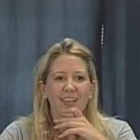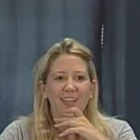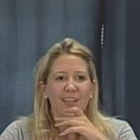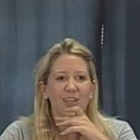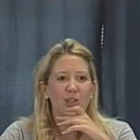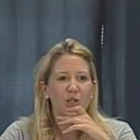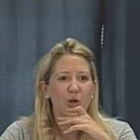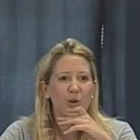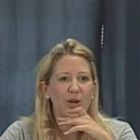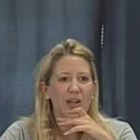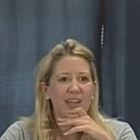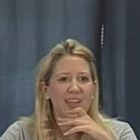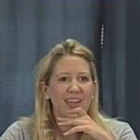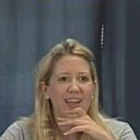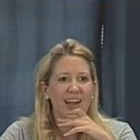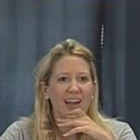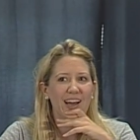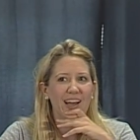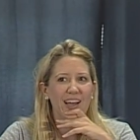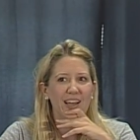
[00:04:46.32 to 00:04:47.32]
Illinois,
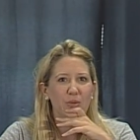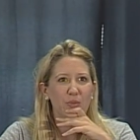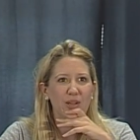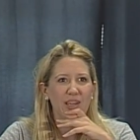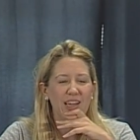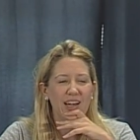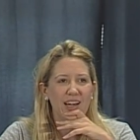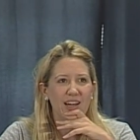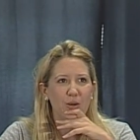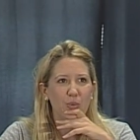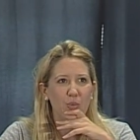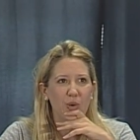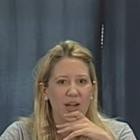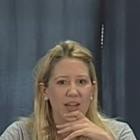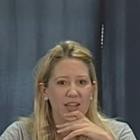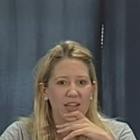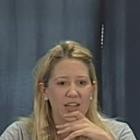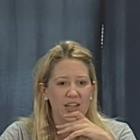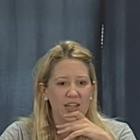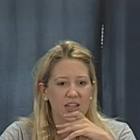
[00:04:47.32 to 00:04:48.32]
uh, we got
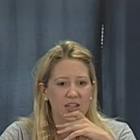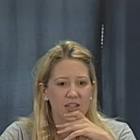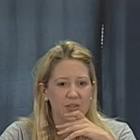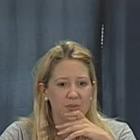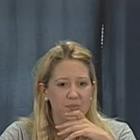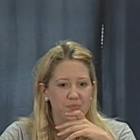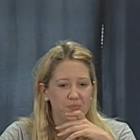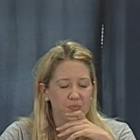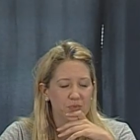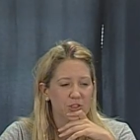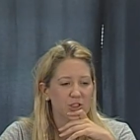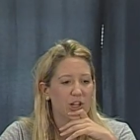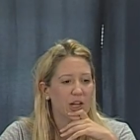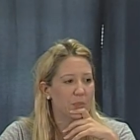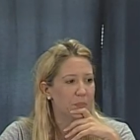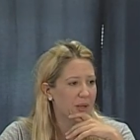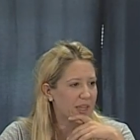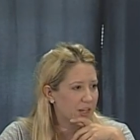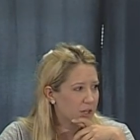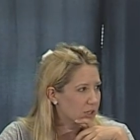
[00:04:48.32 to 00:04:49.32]
what? Um, John
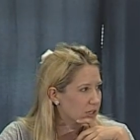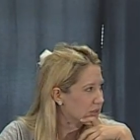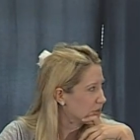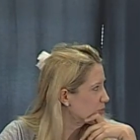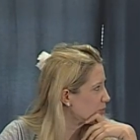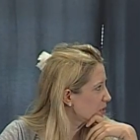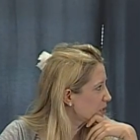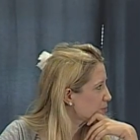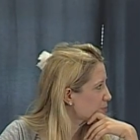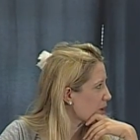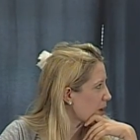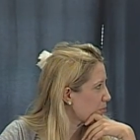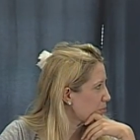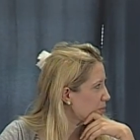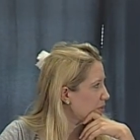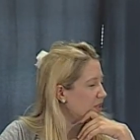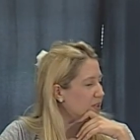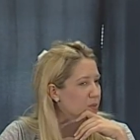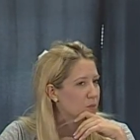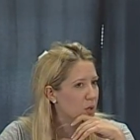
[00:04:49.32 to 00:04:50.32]
Boehner was
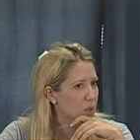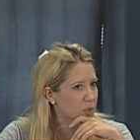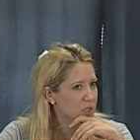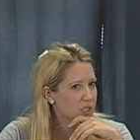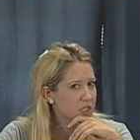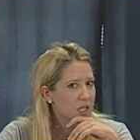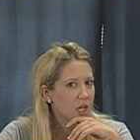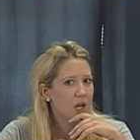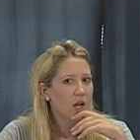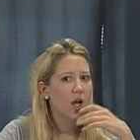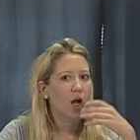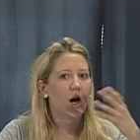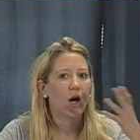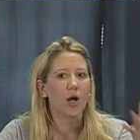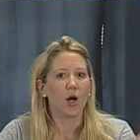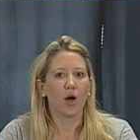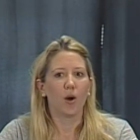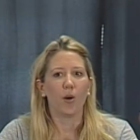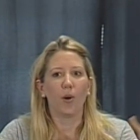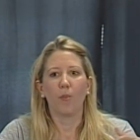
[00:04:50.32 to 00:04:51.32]
probably the most
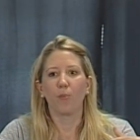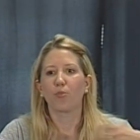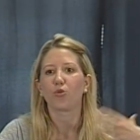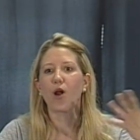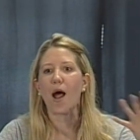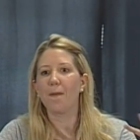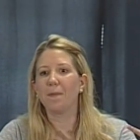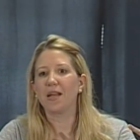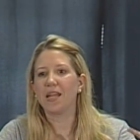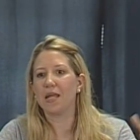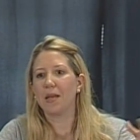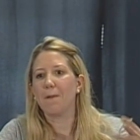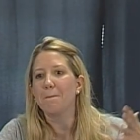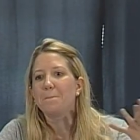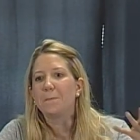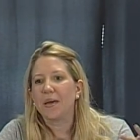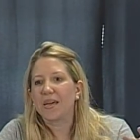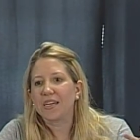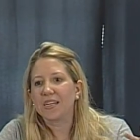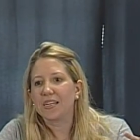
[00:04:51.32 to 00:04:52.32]
prominent
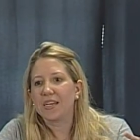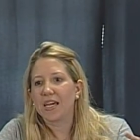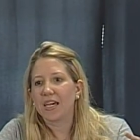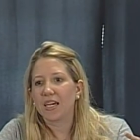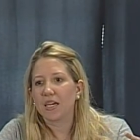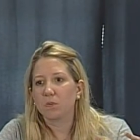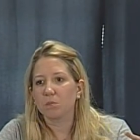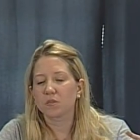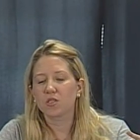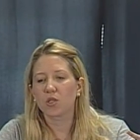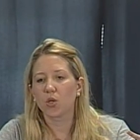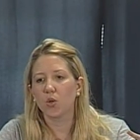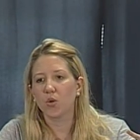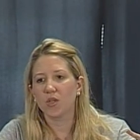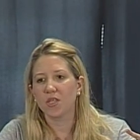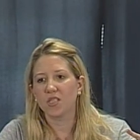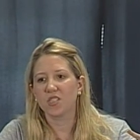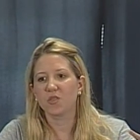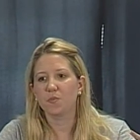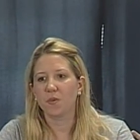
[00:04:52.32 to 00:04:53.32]
big name, so
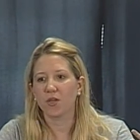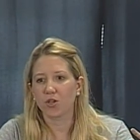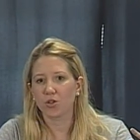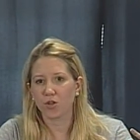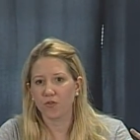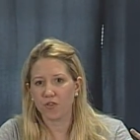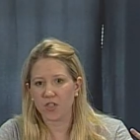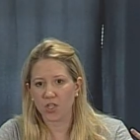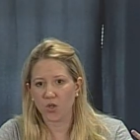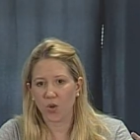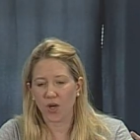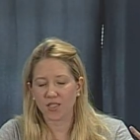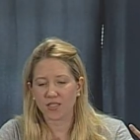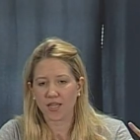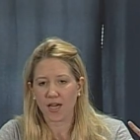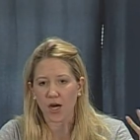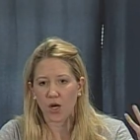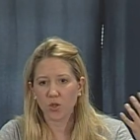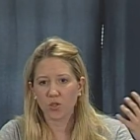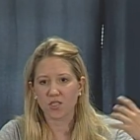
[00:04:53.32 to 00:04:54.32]
the Speaker of the U.S.
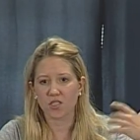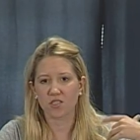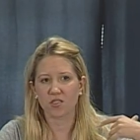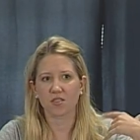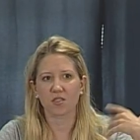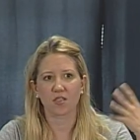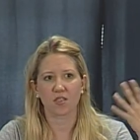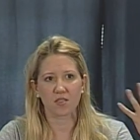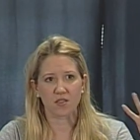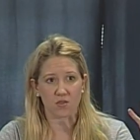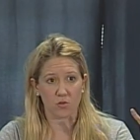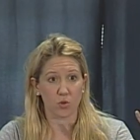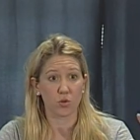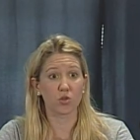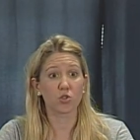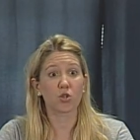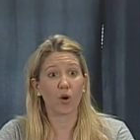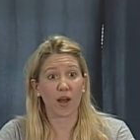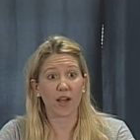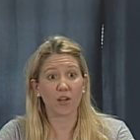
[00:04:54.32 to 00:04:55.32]
House, is, who's
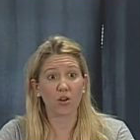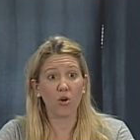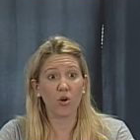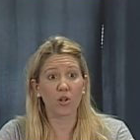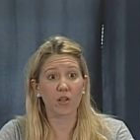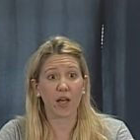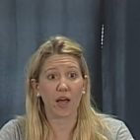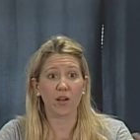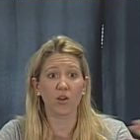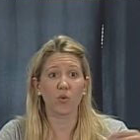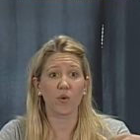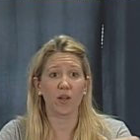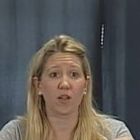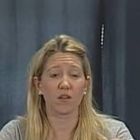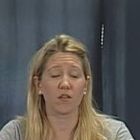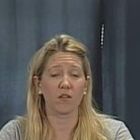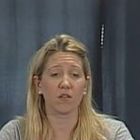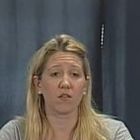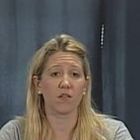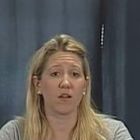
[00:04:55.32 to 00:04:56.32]
trying to hold on to it,
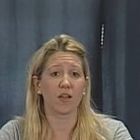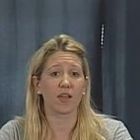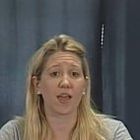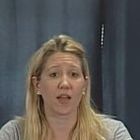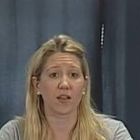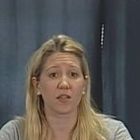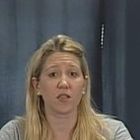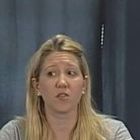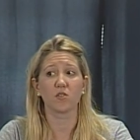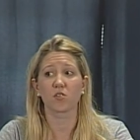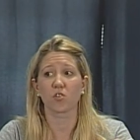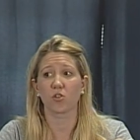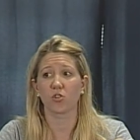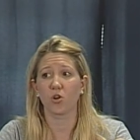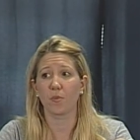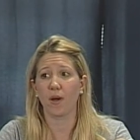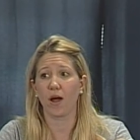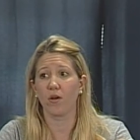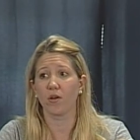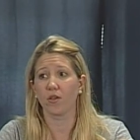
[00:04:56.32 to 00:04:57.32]
and again concerned
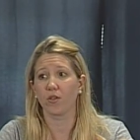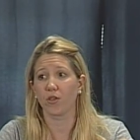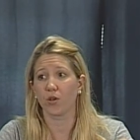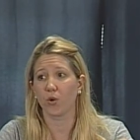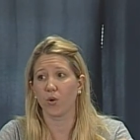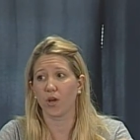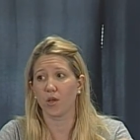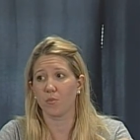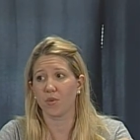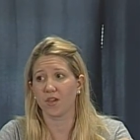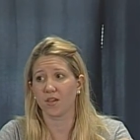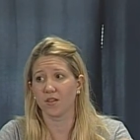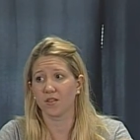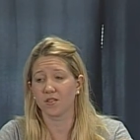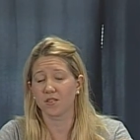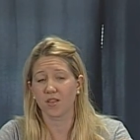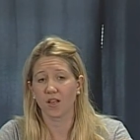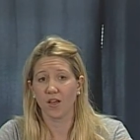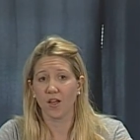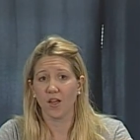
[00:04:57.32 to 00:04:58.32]
about Illinois because